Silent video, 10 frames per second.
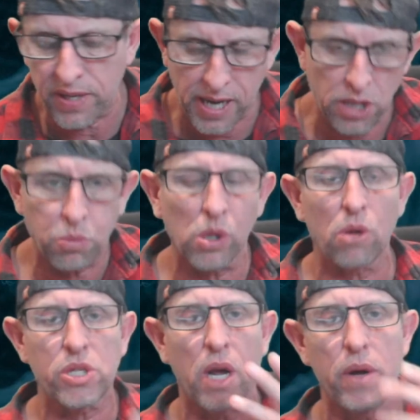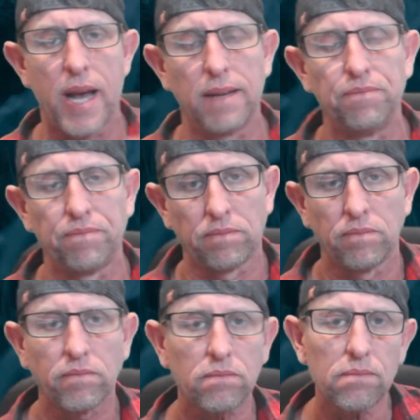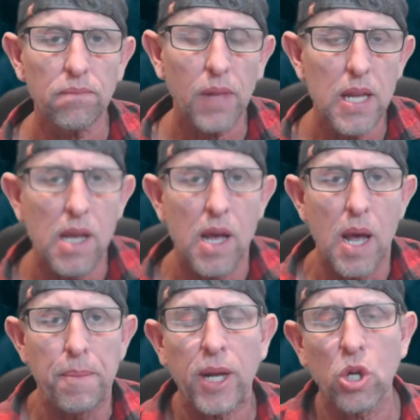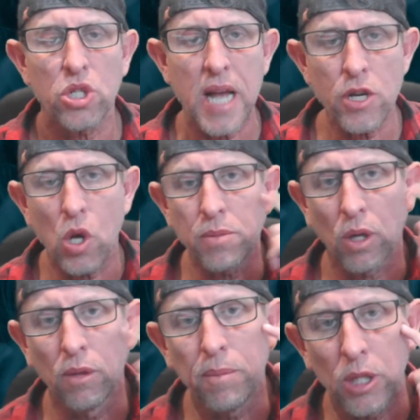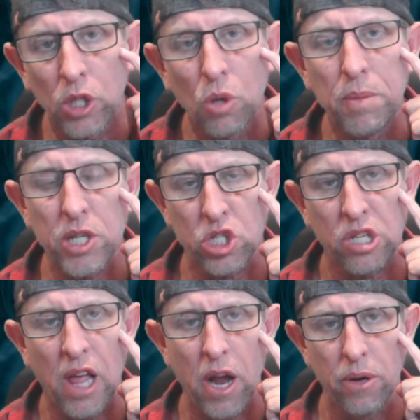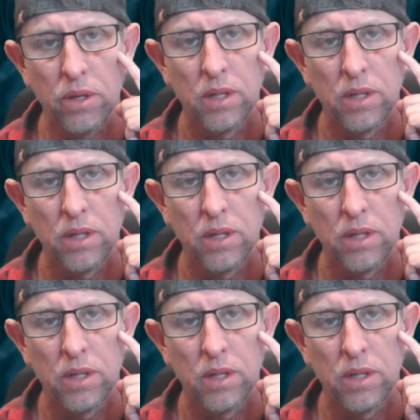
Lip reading: videos? Well, I'll tell you. Because sometimes I'm a little bit slow.